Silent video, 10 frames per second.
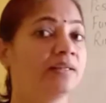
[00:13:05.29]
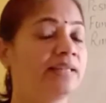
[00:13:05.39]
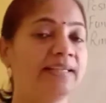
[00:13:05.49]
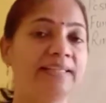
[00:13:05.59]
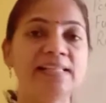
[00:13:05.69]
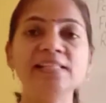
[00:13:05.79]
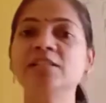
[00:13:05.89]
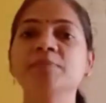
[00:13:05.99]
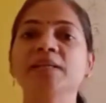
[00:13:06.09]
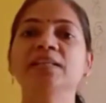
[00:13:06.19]
That
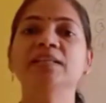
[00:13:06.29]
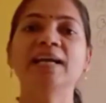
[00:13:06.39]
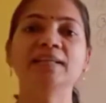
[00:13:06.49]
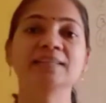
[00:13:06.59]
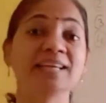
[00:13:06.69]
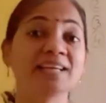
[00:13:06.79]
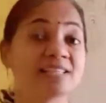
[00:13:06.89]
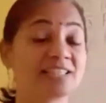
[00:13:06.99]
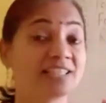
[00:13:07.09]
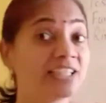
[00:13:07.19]
tells me that there
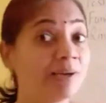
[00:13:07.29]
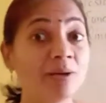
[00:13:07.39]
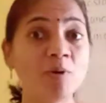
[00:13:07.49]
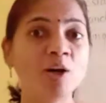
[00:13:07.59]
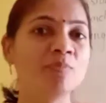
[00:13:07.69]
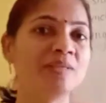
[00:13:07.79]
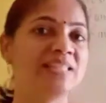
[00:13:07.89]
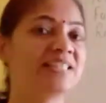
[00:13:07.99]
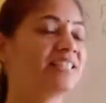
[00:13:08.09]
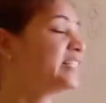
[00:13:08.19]
is a double bond
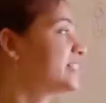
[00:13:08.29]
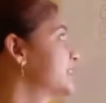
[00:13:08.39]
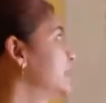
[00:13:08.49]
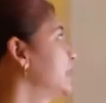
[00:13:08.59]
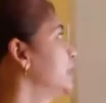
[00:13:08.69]
present in this.